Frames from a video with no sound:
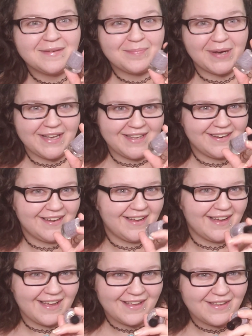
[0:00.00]
but
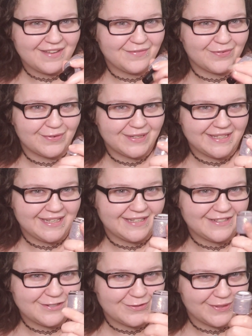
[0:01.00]
I have really
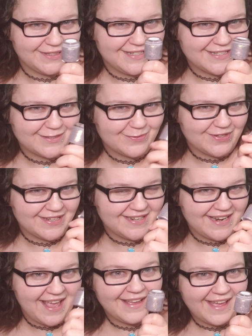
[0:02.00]
enjoyed this
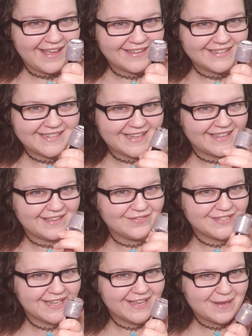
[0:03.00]
one, and it
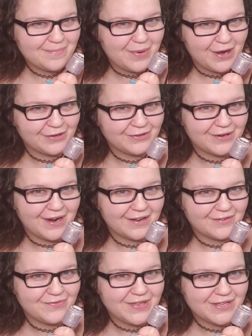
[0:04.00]
gives like a punk
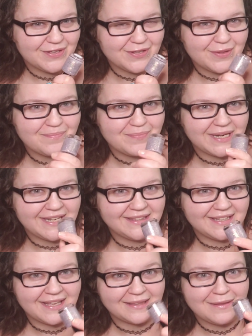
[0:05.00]
rock feel, but in
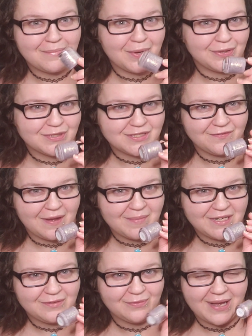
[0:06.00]
like the most
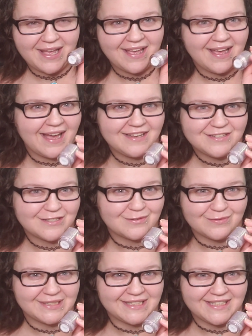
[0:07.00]
feminine way. I just
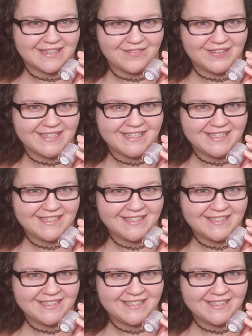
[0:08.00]
really love it.